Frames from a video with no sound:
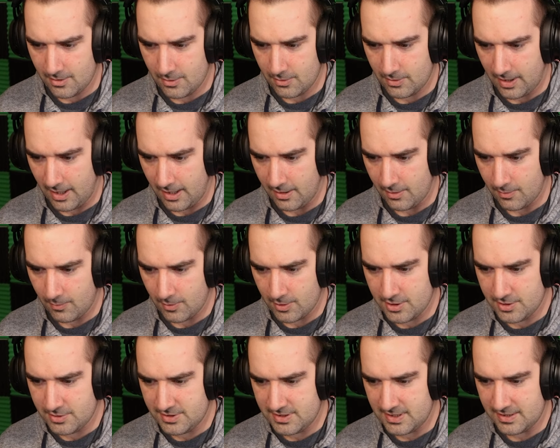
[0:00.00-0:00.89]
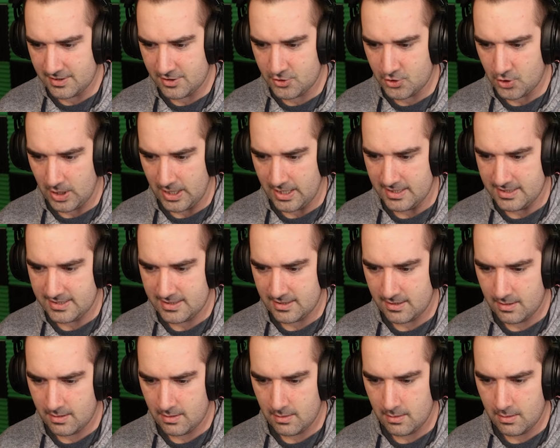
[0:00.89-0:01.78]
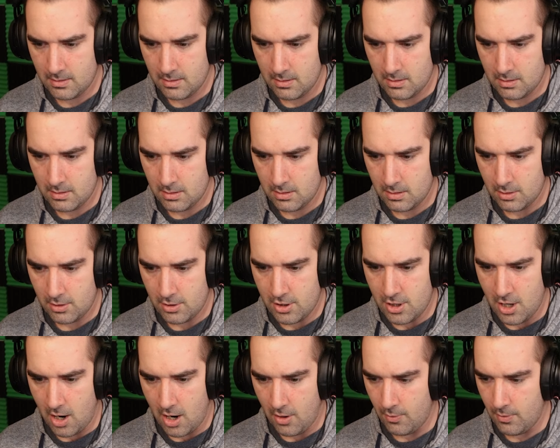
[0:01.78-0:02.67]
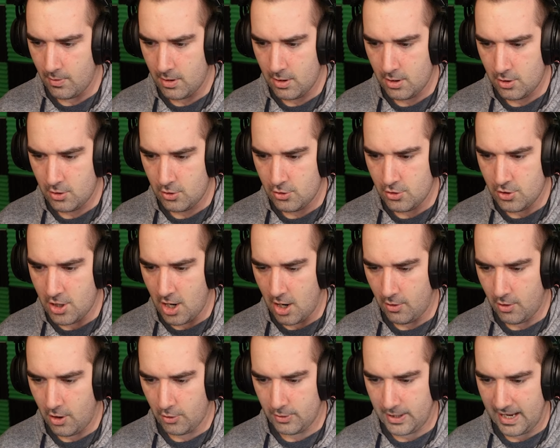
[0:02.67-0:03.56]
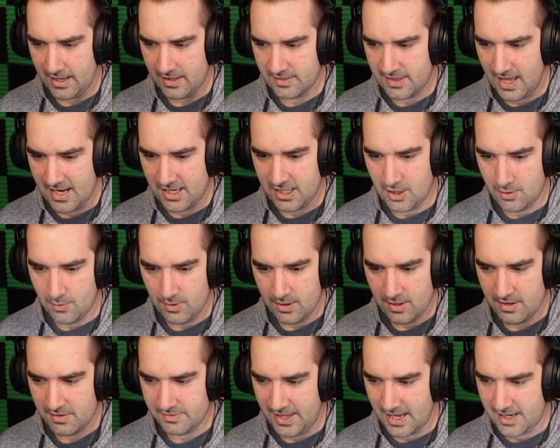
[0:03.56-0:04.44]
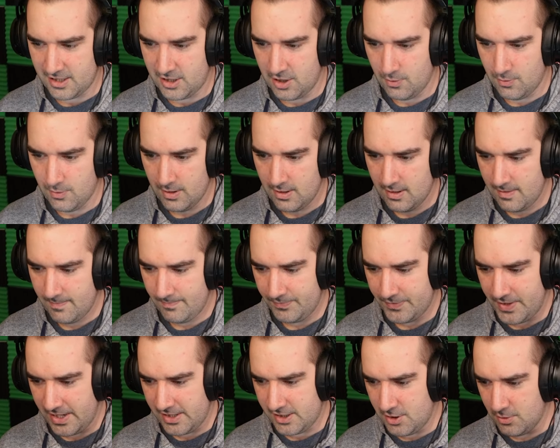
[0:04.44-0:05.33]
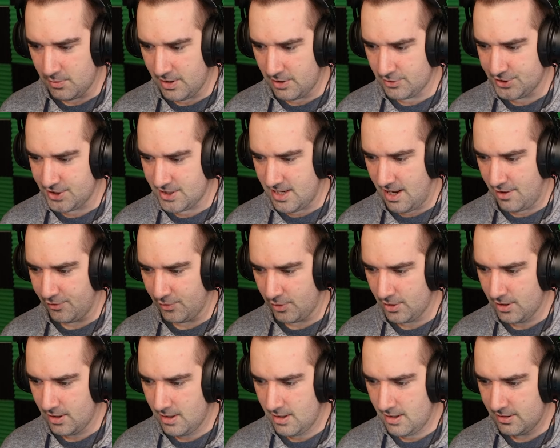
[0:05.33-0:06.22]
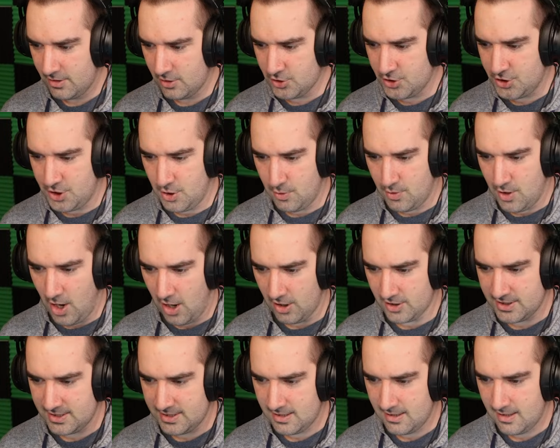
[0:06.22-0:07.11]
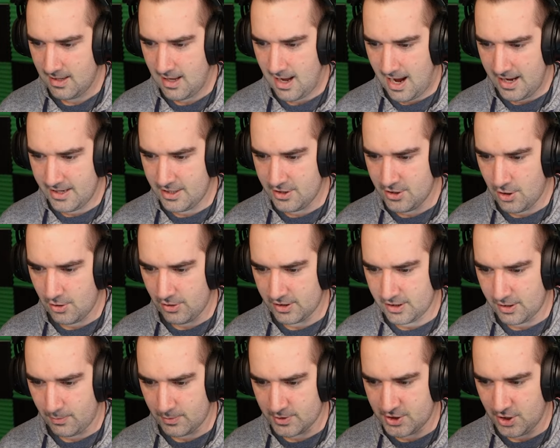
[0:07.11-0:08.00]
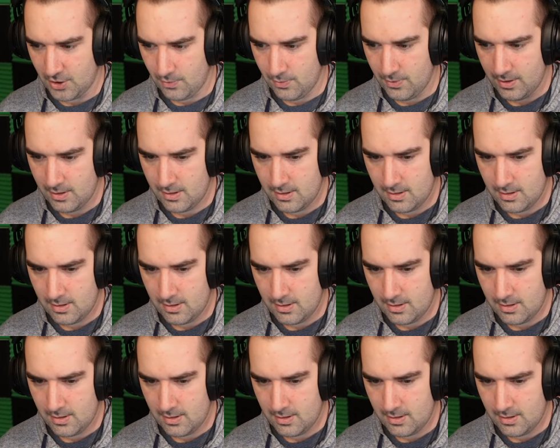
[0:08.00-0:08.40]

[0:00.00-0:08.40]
Okay, we're using the trees. No, no. Okay, thank you, thank you, thank you. There's another. There's two cars. I didn't know that there were two.